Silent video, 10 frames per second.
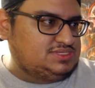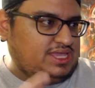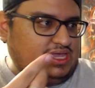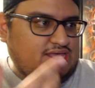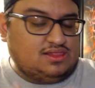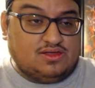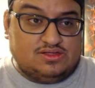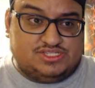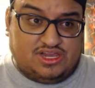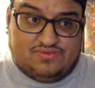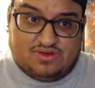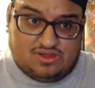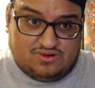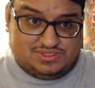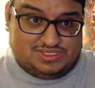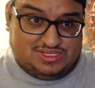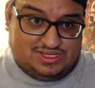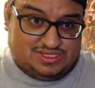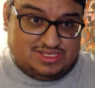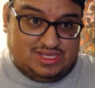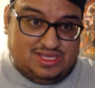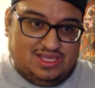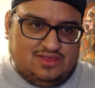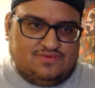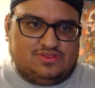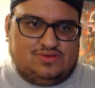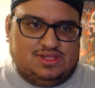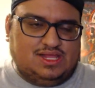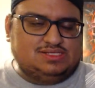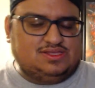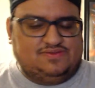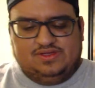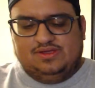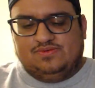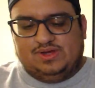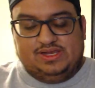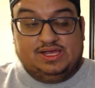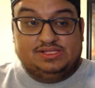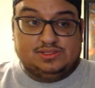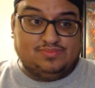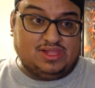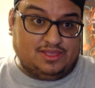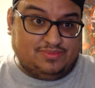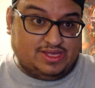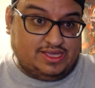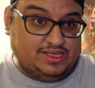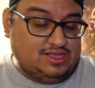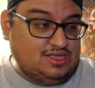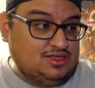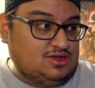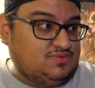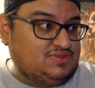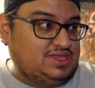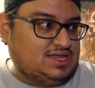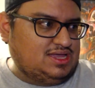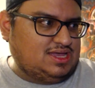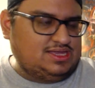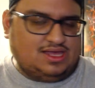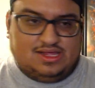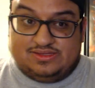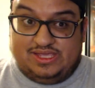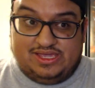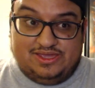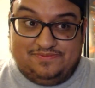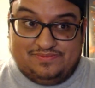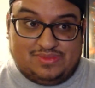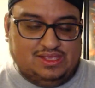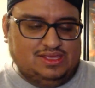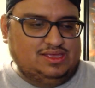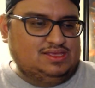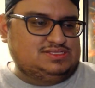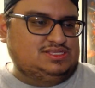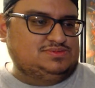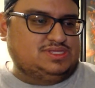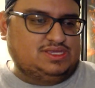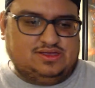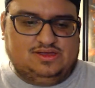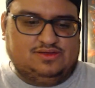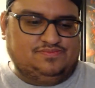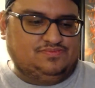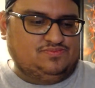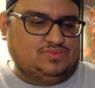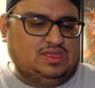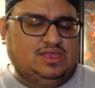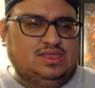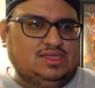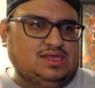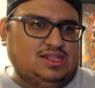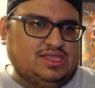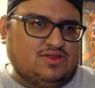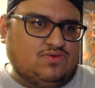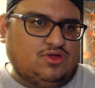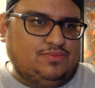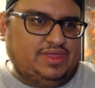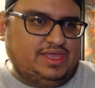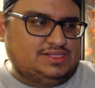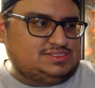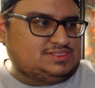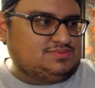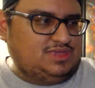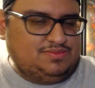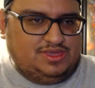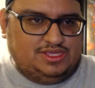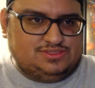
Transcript: and Jennifer Lawrence is in this for $3. I figured why not? It's a blind buy. Hopefully I'll dig it. Seems like a kind of like a romance, maybe